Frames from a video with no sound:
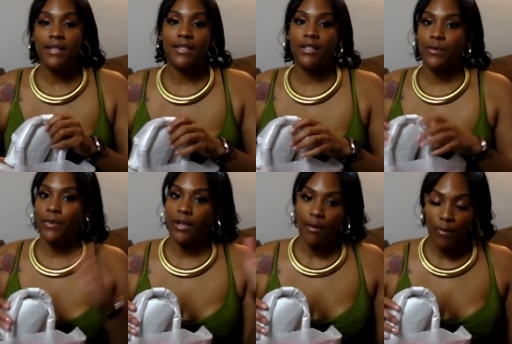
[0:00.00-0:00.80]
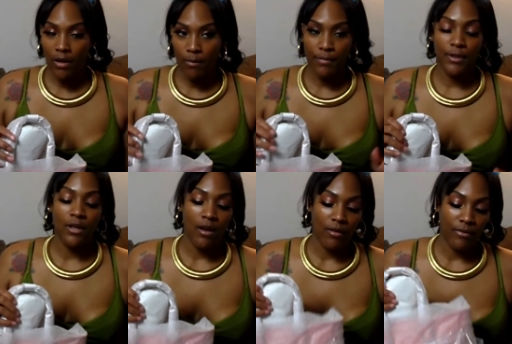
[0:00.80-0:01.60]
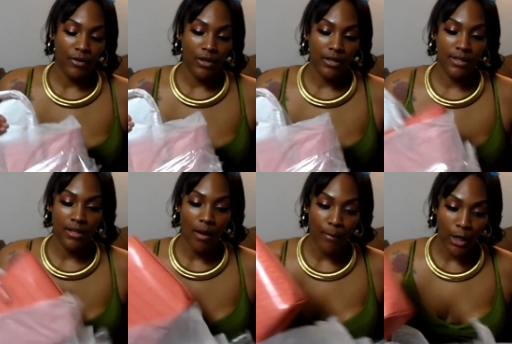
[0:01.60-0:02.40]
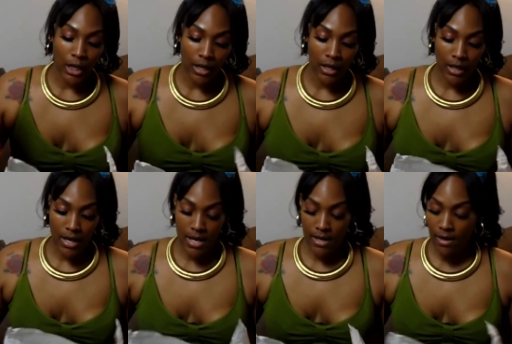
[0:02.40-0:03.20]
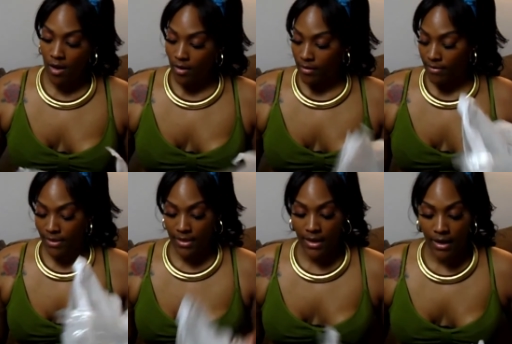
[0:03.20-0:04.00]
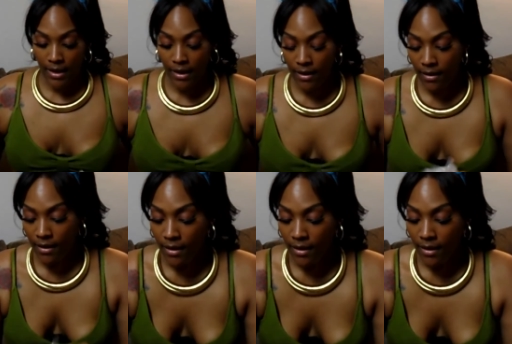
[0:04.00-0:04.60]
And since we're coming up, you know, for summer and all of that,